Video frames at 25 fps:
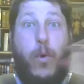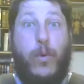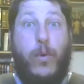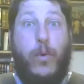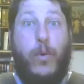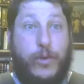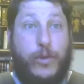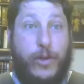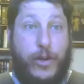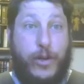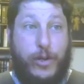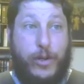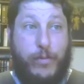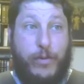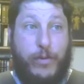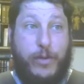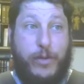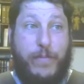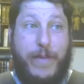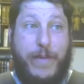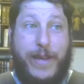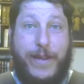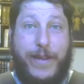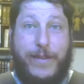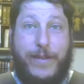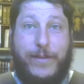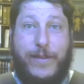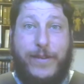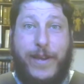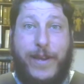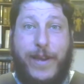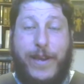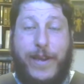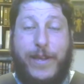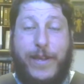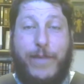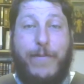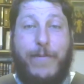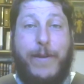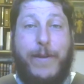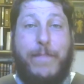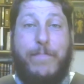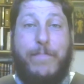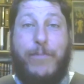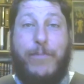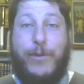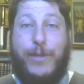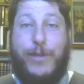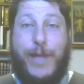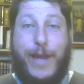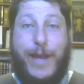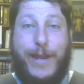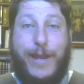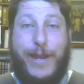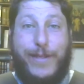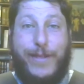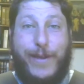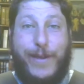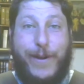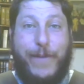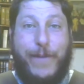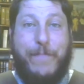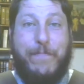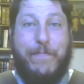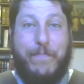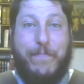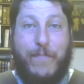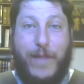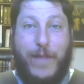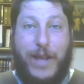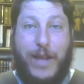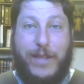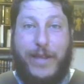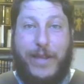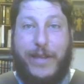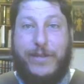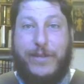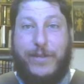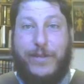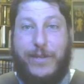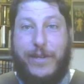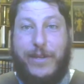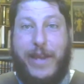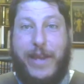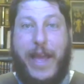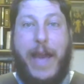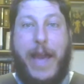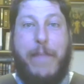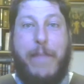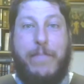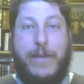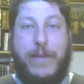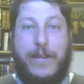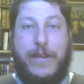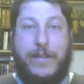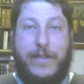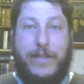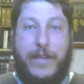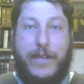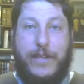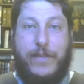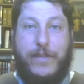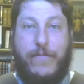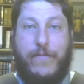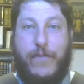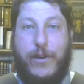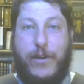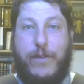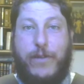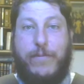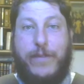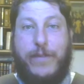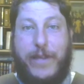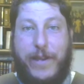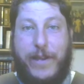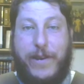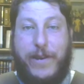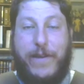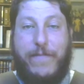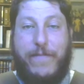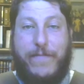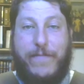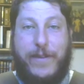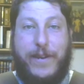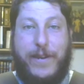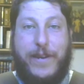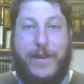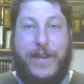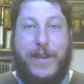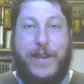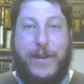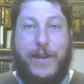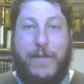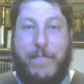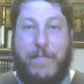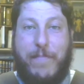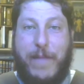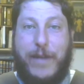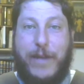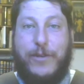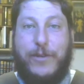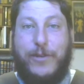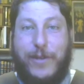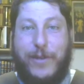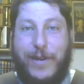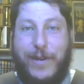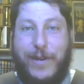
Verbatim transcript: church, which means you couldn't put that in there unless it happened at least frequently enough that it needed to mention.